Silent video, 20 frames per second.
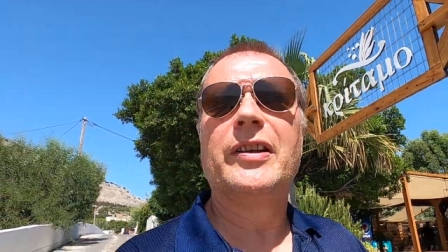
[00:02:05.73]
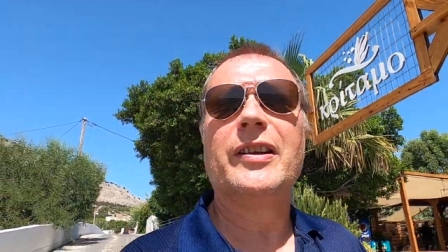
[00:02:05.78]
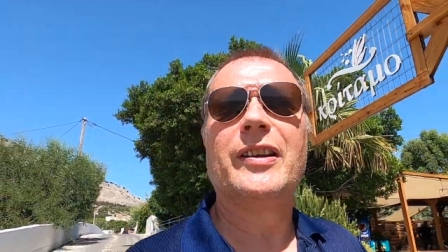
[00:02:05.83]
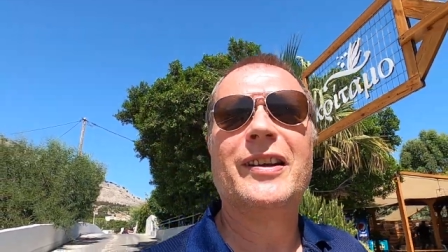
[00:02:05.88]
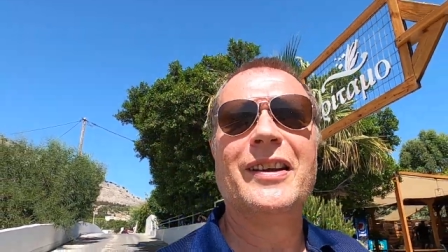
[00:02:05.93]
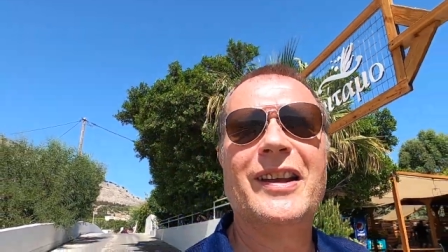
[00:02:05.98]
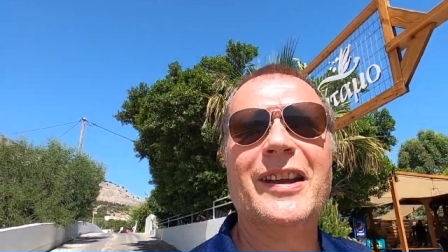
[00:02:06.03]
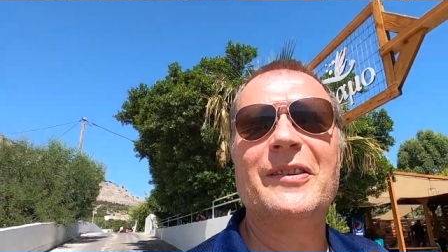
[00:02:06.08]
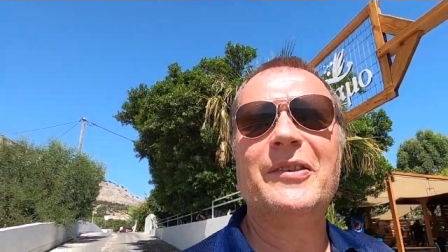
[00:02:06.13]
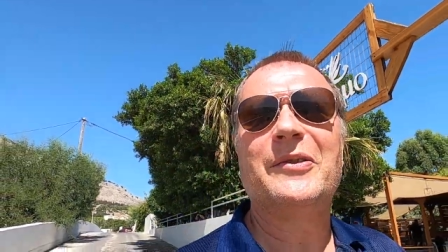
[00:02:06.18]

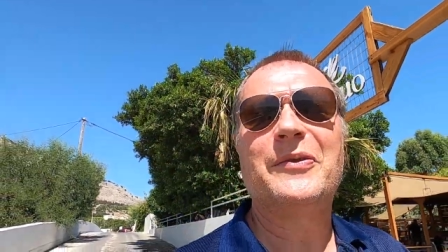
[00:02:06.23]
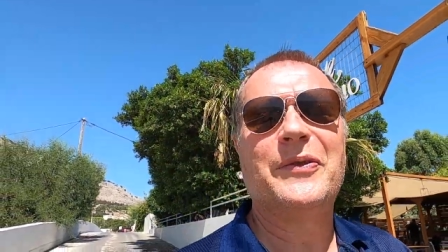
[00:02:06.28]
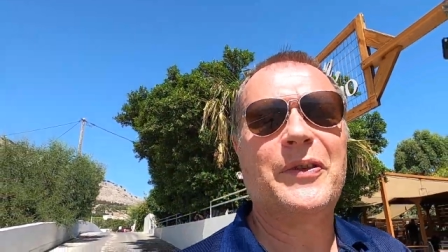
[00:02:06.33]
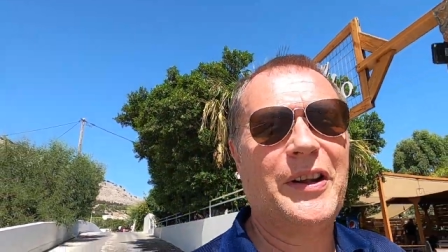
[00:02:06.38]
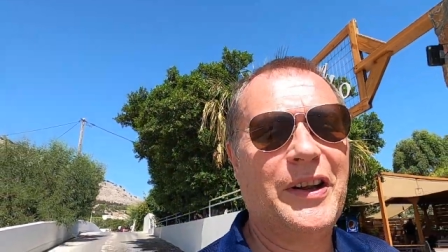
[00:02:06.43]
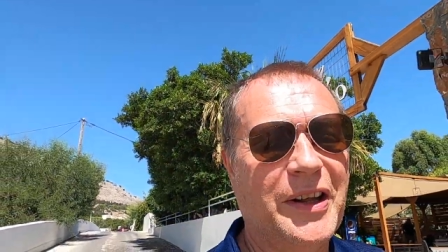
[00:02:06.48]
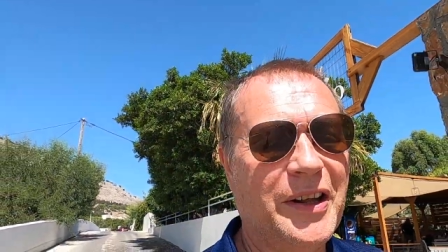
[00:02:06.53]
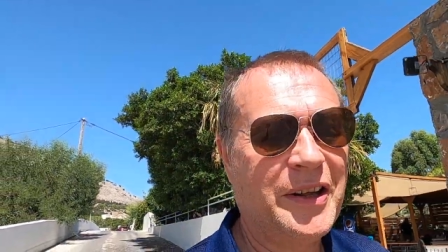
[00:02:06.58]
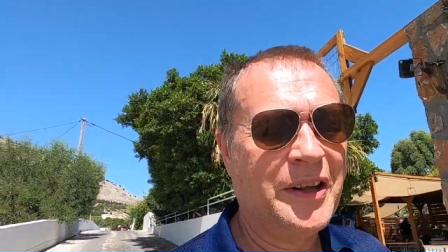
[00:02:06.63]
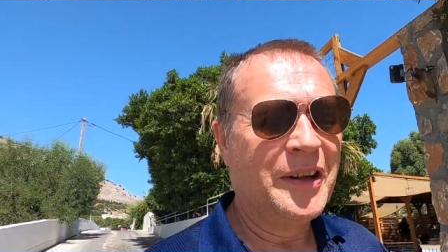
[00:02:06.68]
It was
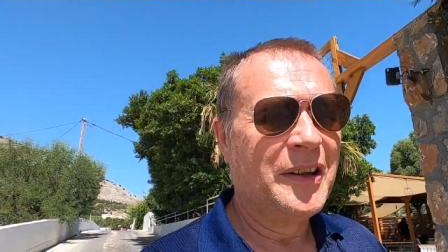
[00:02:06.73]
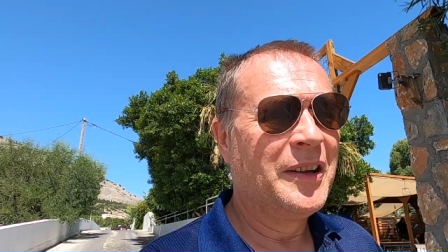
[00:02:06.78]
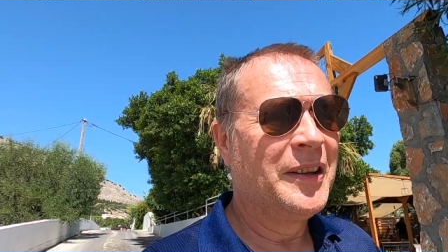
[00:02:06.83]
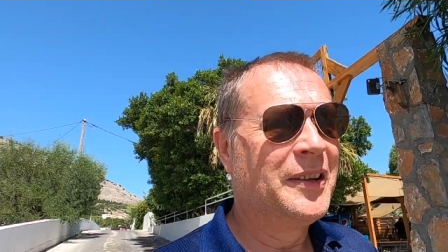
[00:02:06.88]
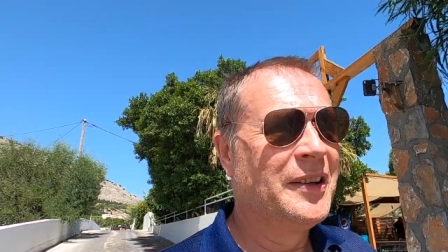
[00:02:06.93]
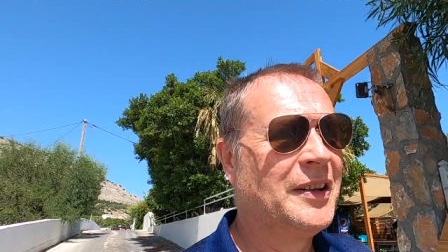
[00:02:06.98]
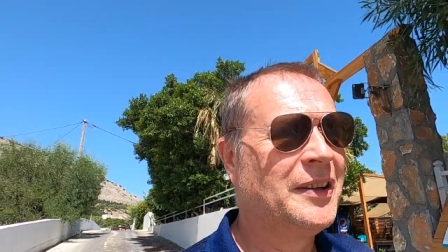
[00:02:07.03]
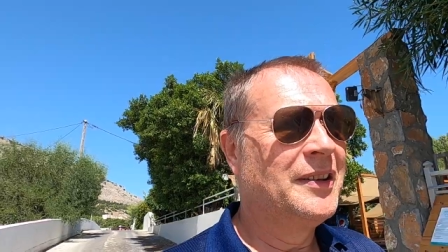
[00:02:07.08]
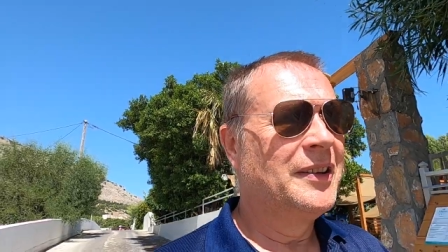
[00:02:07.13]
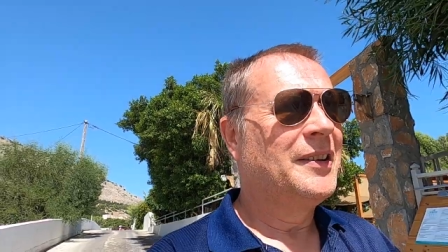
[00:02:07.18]
funny.
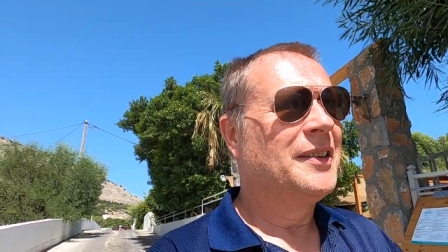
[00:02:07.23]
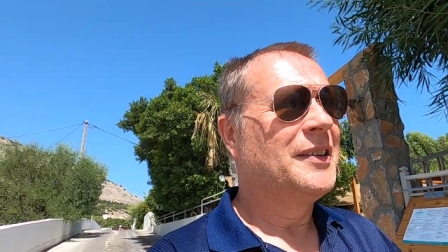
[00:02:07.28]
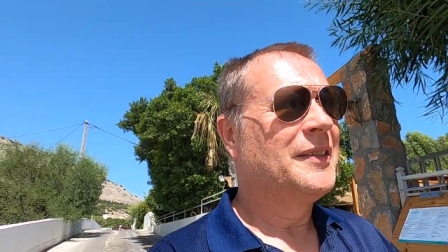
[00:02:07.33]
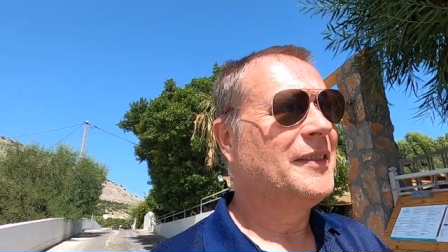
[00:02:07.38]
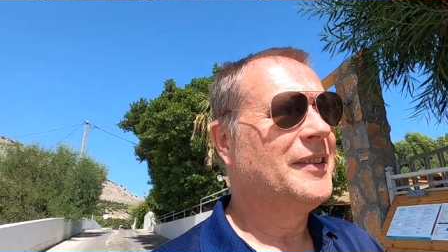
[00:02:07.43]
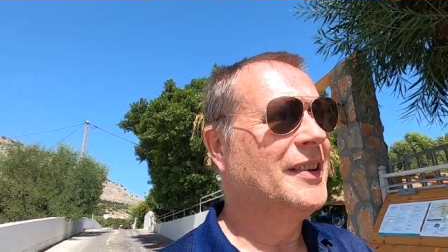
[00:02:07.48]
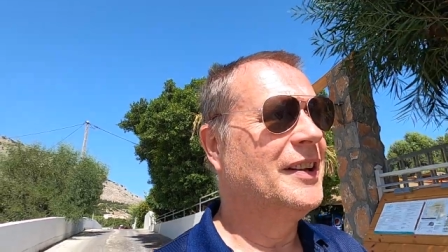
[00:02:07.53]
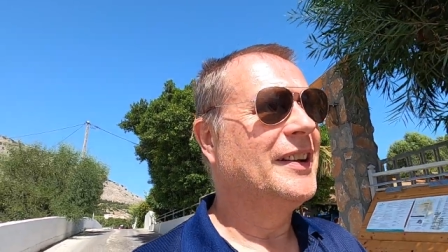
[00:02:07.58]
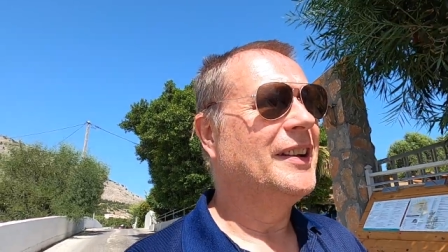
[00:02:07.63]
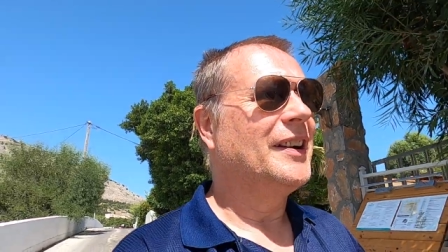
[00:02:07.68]

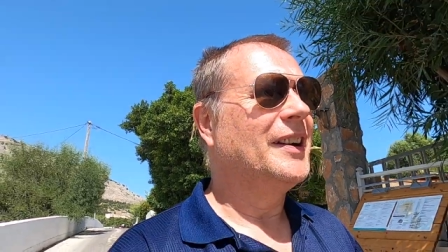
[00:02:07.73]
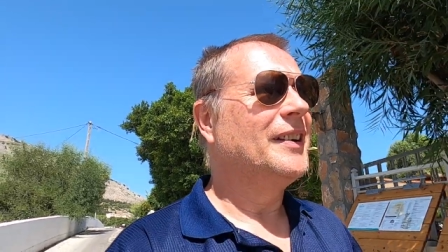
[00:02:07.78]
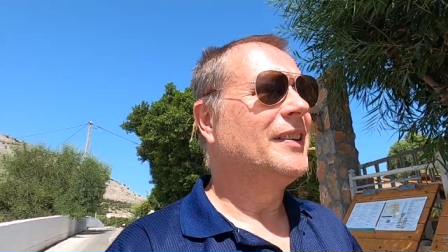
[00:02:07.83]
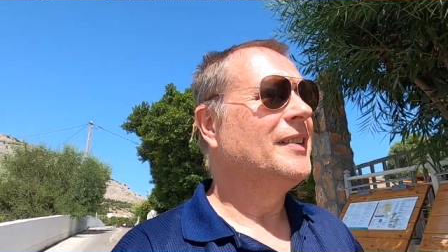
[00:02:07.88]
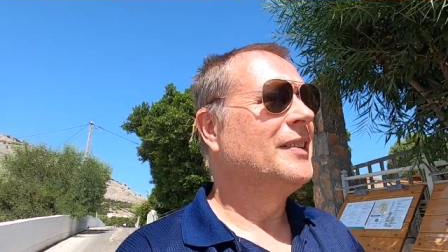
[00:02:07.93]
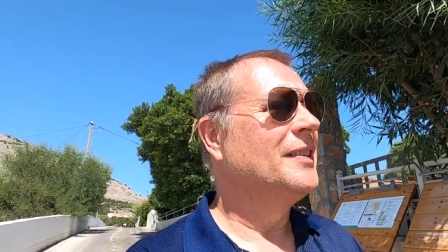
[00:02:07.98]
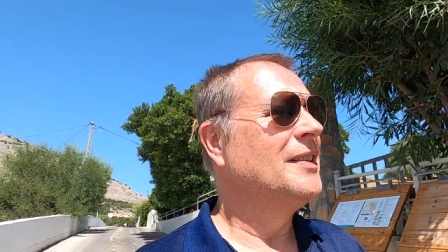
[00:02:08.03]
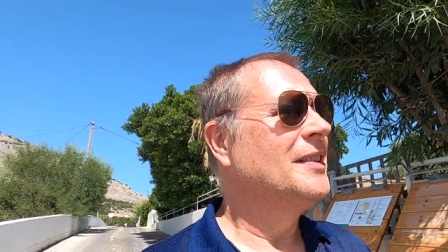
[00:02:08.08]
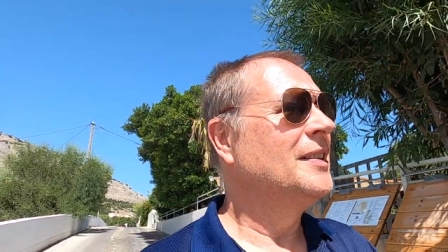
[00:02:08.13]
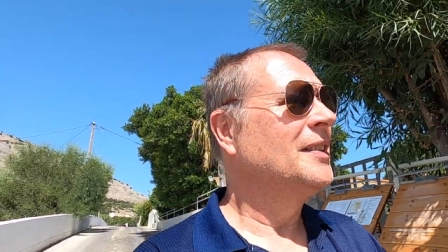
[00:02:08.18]
There you go.